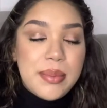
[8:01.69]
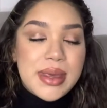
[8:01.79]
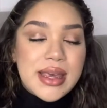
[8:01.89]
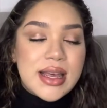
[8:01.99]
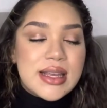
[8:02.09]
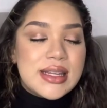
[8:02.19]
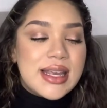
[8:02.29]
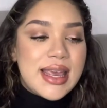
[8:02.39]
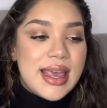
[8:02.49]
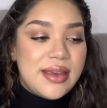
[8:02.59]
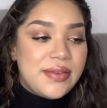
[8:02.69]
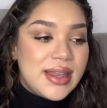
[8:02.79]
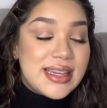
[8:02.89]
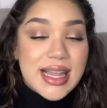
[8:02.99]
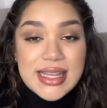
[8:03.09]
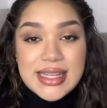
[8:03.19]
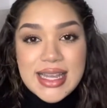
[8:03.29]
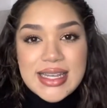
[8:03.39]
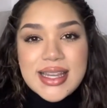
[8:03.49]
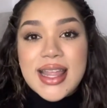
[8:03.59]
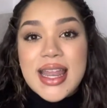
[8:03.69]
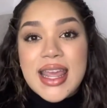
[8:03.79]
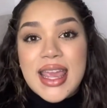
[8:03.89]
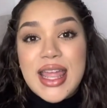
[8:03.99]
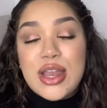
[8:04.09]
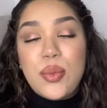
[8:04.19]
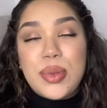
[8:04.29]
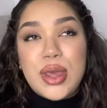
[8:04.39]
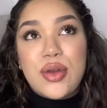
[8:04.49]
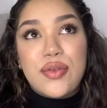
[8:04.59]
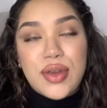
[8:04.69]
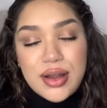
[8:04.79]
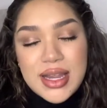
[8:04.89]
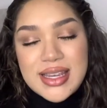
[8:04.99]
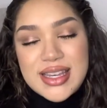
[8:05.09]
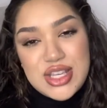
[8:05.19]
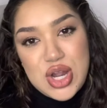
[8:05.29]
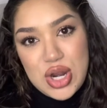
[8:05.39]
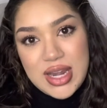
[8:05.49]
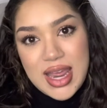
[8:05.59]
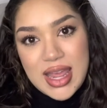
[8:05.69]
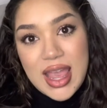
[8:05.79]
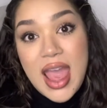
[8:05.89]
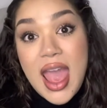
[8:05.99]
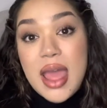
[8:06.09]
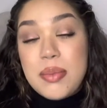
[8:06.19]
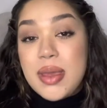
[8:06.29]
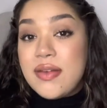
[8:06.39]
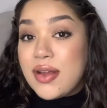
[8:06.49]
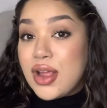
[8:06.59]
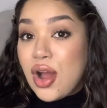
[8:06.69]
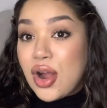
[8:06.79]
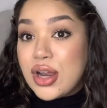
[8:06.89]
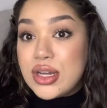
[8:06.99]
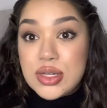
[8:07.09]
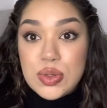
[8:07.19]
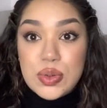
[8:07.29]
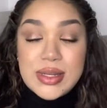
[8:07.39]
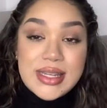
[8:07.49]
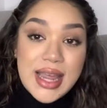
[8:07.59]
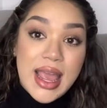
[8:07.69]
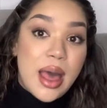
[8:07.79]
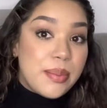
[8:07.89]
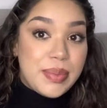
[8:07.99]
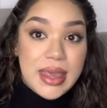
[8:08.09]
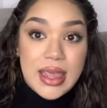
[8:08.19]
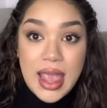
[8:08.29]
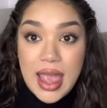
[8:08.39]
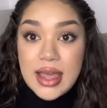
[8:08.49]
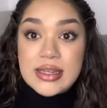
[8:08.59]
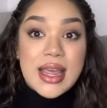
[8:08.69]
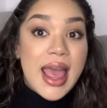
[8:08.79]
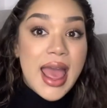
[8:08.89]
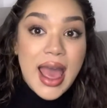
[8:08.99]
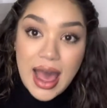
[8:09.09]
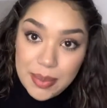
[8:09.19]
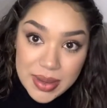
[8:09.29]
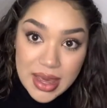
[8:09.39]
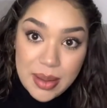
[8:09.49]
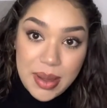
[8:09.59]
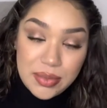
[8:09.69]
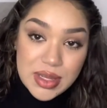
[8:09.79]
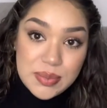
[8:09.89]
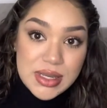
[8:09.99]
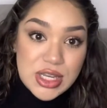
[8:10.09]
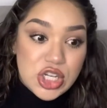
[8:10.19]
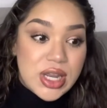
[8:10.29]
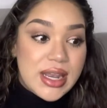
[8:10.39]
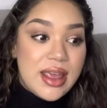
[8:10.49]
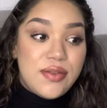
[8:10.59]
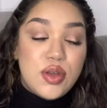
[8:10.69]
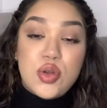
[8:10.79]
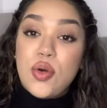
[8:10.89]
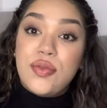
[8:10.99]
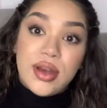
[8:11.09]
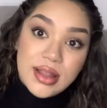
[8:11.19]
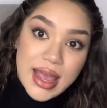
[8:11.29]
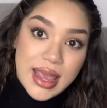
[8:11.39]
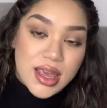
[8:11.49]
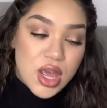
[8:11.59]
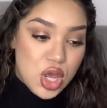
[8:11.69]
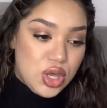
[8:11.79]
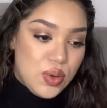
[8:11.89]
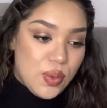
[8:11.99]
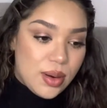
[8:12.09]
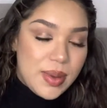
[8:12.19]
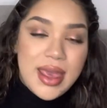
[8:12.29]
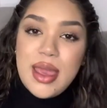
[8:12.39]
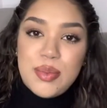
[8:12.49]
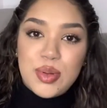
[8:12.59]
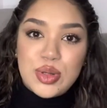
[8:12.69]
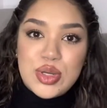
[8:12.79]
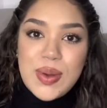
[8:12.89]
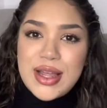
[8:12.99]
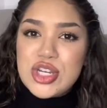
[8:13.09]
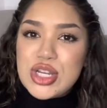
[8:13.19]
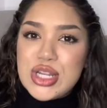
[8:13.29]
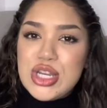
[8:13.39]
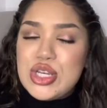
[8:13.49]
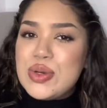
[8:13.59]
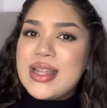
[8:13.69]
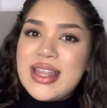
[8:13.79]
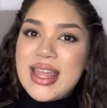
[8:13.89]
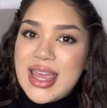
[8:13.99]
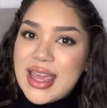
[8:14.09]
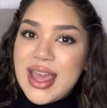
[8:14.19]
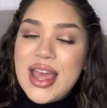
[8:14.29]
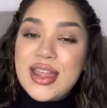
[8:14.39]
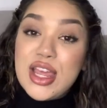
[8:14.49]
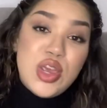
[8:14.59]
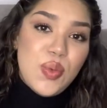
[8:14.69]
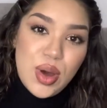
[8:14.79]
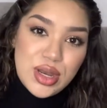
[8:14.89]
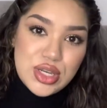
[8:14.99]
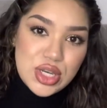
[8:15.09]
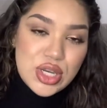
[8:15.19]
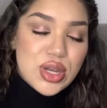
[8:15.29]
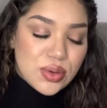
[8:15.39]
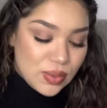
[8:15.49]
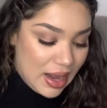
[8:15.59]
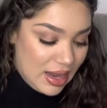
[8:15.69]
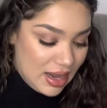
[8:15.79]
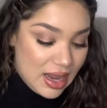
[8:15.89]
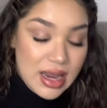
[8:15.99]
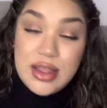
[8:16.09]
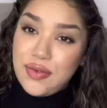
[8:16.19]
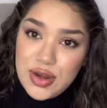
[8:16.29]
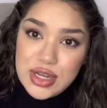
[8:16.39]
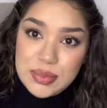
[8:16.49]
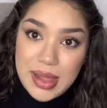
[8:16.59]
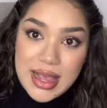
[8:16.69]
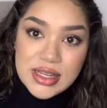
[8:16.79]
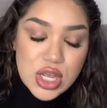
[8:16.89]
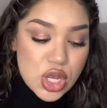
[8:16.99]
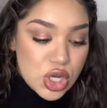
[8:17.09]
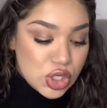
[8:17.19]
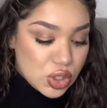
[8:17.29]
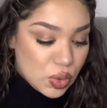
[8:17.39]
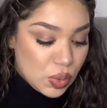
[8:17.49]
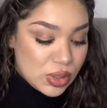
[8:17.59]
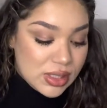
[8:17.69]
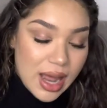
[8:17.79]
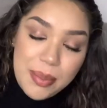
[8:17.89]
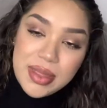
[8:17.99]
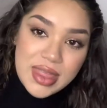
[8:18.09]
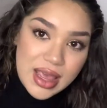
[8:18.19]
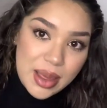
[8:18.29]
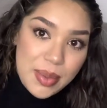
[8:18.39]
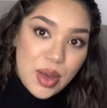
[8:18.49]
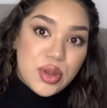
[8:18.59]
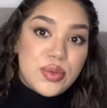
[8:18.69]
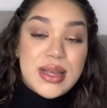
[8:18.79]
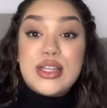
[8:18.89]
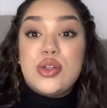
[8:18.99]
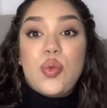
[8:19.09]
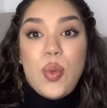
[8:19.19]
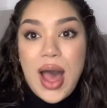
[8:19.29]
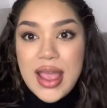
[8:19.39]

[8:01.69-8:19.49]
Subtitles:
Because if it doesn't, then it can be very disheartening and be very hard to stay upbeat and happy about this position if you don't feel like you are being able to actually do the thing that you wanted to do, right, in the first place. So stop and think about your reason why.